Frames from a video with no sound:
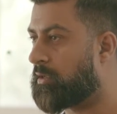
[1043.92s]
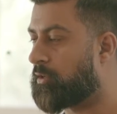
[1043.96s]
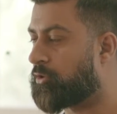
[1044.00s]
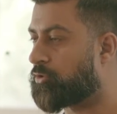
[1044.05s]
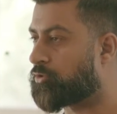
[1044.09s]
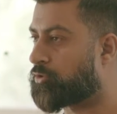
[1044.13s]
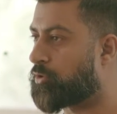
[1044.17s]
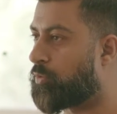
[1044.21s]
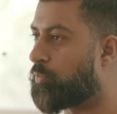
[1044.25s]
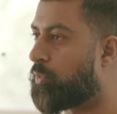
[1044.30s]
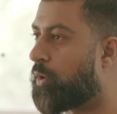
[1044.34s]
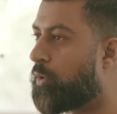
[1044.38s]

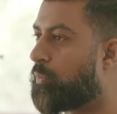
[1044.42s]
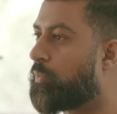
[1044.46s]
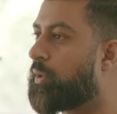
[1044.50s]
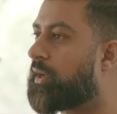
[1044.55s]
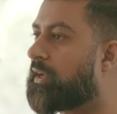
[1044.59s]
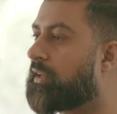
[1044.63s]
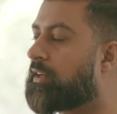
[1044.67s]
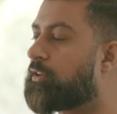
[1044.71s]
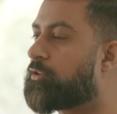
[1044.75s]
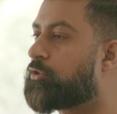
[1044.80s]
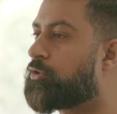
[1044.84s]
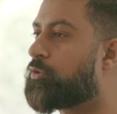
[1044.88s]
So what we're
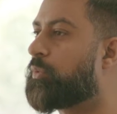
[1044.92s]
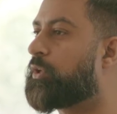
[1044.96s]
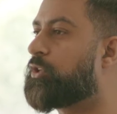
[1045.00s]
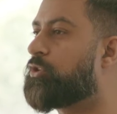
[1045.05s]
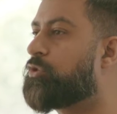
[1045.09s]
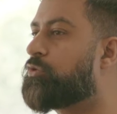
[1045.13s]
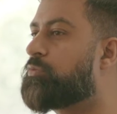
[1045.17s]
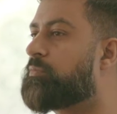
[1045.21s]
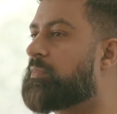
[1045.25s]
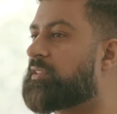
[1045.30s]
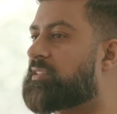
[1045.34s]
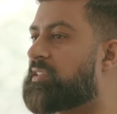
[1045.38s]
going to do with
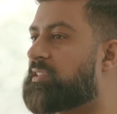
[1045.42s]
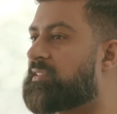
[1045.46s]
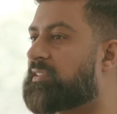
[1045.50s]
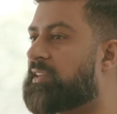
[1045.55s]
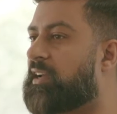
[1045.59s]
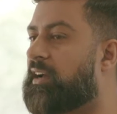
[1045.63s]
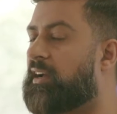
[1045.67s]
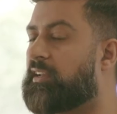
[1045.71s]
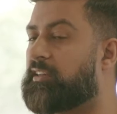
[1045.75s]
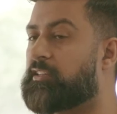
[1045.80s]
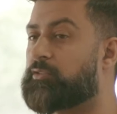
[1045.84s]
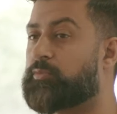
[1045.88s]
you, Mrs.
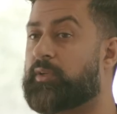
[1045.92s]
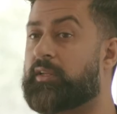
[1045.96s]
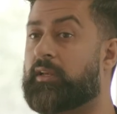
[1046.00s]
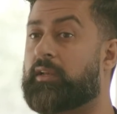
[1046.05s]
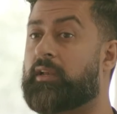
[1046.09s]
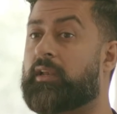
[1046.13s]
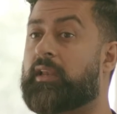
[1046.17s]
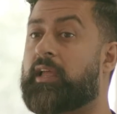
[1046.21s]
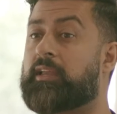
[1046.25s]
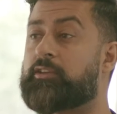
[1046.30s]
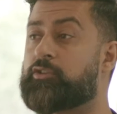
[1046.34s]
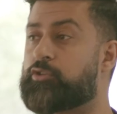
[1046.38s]
Khan, is we're going
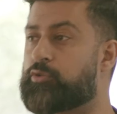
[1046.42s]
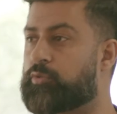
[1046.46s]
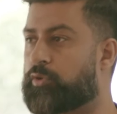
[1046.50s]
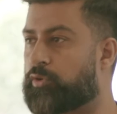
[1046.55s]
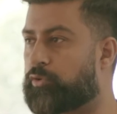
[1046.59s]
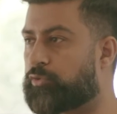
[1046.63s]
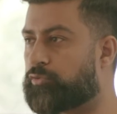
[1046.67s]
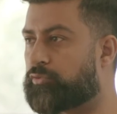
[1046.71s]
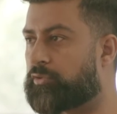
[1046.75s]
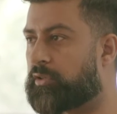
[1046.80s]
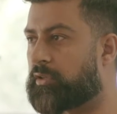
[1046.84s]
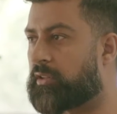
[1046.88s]
to lend you
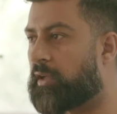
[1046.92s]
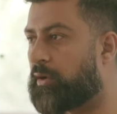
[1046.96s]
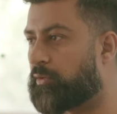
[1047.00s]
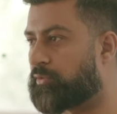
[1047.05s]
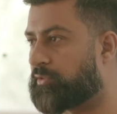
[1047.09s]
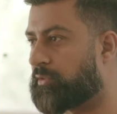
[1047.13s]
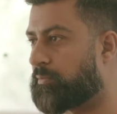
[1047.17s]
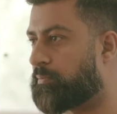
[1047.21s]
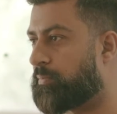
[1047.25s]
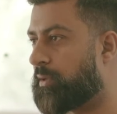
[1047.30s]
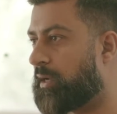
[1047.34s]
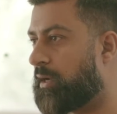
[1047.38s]

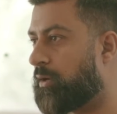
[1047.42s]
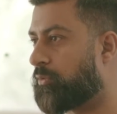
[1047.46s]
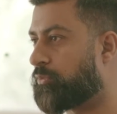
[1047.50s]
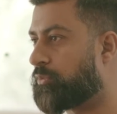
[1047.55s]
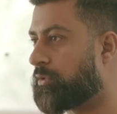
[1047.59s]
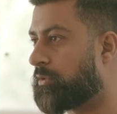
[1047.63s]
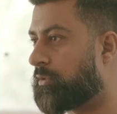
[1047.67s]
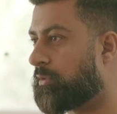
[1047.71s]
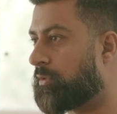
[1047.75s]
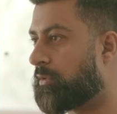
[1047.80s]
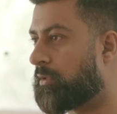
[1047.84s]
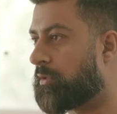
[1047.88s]
£100,000,
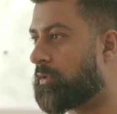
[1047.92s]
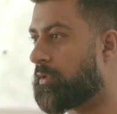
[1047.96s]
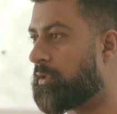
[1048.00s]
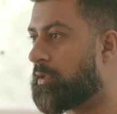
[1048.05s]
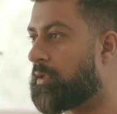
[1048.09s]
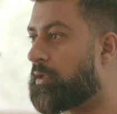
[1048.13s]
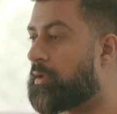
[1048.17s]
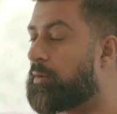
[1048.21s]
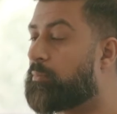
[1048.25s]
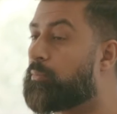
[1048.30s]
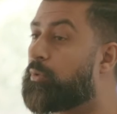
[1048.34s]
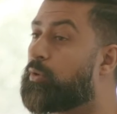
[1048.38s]

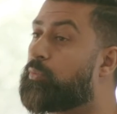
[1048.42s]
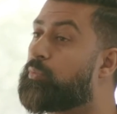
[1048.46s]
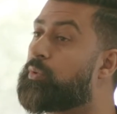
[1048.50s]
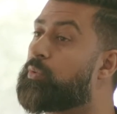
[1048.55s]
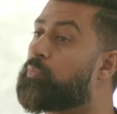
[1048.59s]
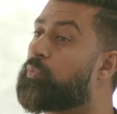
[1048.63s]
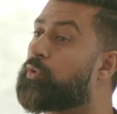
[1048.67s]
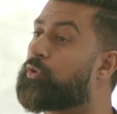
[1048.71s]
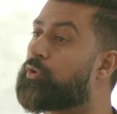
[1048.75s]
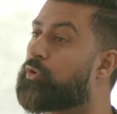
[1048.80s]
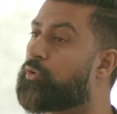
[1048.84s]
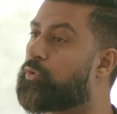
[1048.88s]
but we
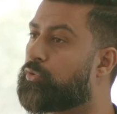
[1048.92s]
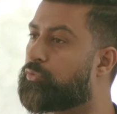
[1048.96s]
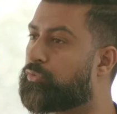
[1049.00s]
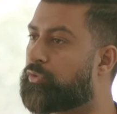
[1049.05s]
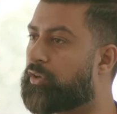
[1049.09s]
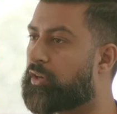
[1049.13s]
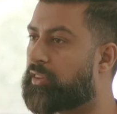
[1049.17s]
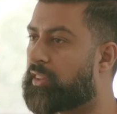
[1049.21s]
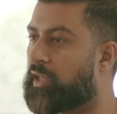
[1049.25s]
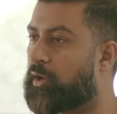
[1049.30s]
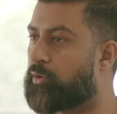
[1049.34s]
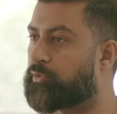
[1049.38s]
want
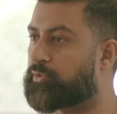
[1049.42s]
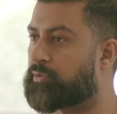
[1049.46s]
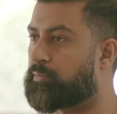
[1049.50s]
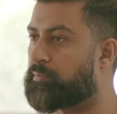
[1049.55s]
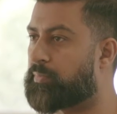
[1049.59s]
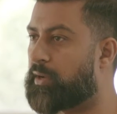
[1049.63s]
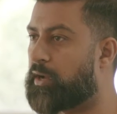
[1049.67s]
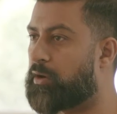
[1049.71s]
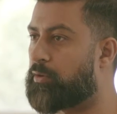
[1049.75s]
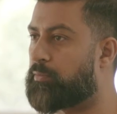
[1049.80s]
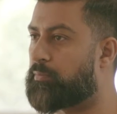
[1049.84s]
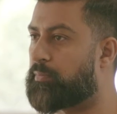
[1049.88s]

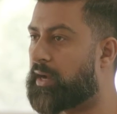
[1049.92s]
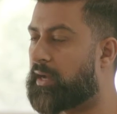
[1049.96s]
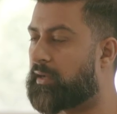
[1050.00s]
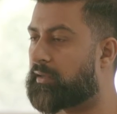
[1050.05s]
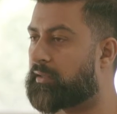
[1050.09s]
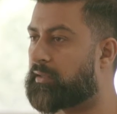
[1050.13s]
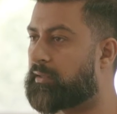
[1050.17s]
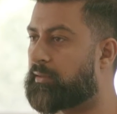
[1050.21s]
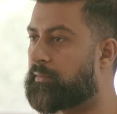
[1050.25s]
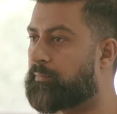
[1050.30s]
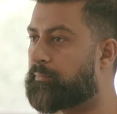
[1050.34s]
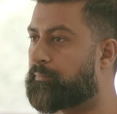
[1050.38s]
£100,000
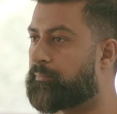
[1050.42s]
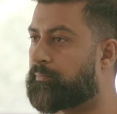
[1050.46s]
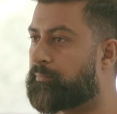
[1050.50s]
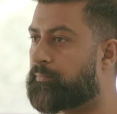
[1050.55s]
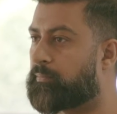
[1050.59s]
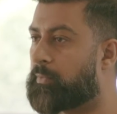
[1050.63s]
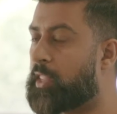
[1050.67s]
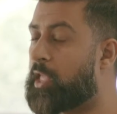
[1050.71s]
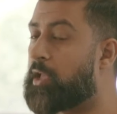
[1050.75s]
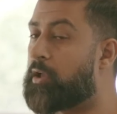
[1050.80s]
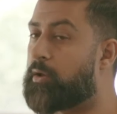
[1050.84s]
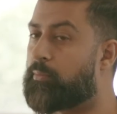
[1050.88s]
back.
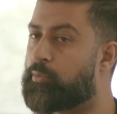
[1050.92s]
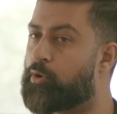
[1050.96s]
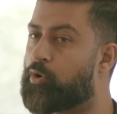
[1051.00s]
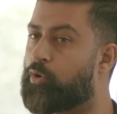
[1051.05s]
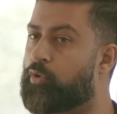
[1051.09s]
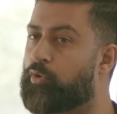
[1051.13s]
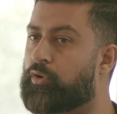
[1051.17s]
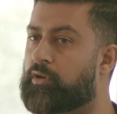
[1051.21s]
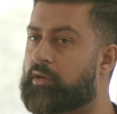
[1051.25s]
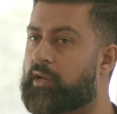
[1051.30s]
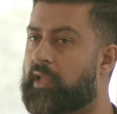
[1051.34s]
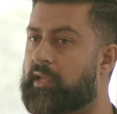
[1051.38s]
But
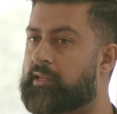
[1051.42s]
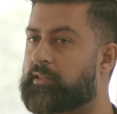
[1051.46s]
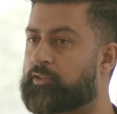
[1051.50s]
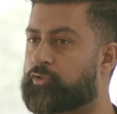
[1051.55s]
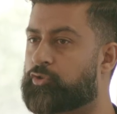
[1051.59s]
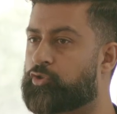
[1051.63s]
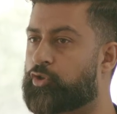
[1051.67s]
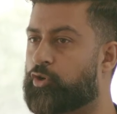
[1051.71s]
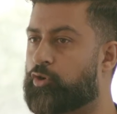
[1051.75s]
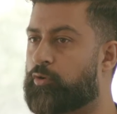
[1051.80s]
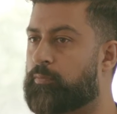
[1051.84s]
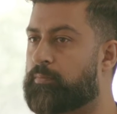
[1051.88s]
unlike
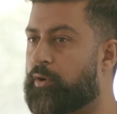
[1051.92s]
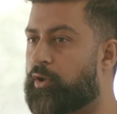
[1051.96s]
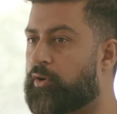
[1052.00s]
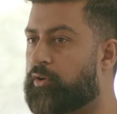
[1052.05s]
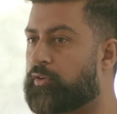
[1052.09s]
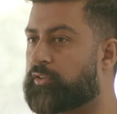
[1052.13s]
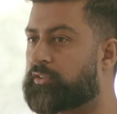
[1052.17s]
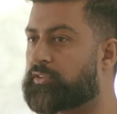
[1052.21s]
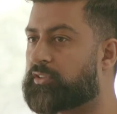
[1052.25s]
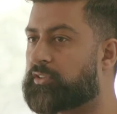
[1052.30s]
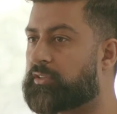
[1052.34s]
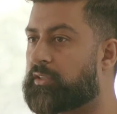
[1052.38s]
Joe
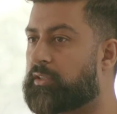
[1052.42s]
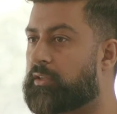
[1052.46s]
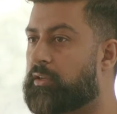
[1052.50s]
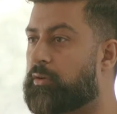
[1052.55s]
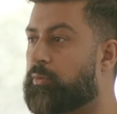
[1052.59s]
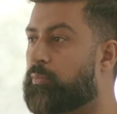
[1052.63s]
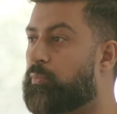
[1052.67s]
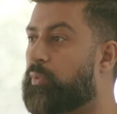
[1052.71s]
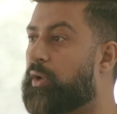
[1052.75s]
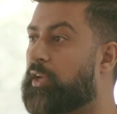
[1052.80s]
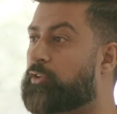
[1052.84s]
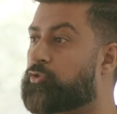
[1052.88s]
Bloggs,
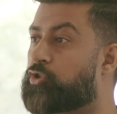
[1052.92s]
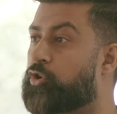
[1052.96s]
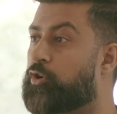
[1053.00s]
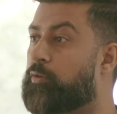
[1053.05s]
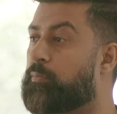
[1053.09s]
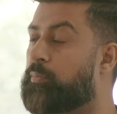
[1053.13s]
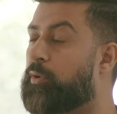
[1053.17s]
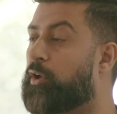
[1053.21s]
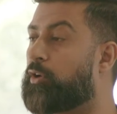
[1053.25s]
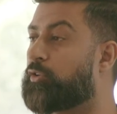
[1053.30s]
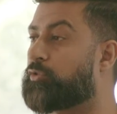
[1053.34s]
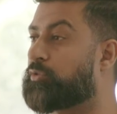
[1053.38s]
where Joe
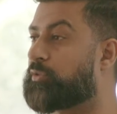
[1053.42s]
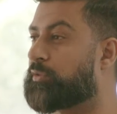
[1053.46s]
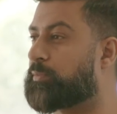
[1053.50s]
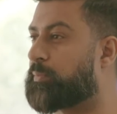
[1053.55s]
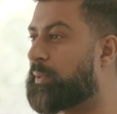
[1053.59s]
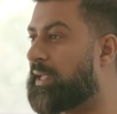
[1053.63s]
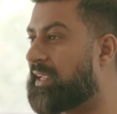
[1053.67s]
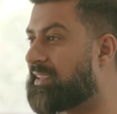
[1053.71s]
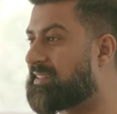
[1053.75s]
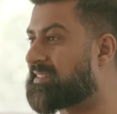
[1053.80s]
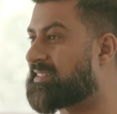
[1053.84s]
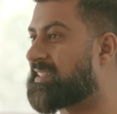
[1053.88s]
Bloggs was
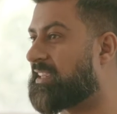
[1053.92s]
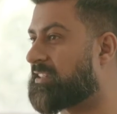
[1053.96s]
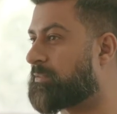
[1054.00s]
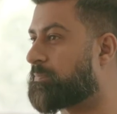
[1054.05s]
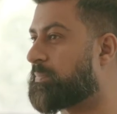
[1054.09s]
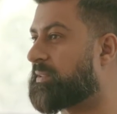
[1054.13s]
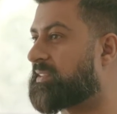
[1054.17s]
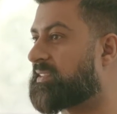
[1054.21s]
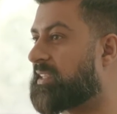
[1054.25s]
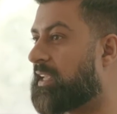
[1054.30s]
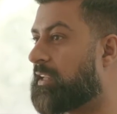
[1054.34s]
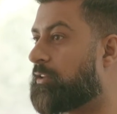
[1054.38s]
paying
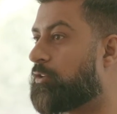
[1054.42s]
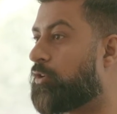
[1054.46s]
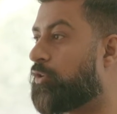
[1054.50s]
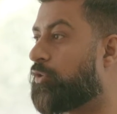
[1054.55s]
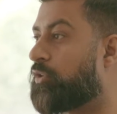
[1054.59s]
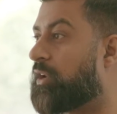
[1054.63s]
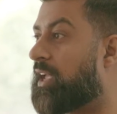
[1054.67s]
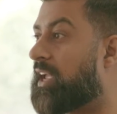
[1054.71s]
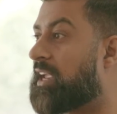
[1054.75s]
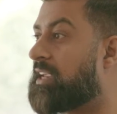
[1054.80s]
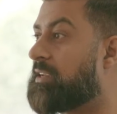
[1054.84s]
6% on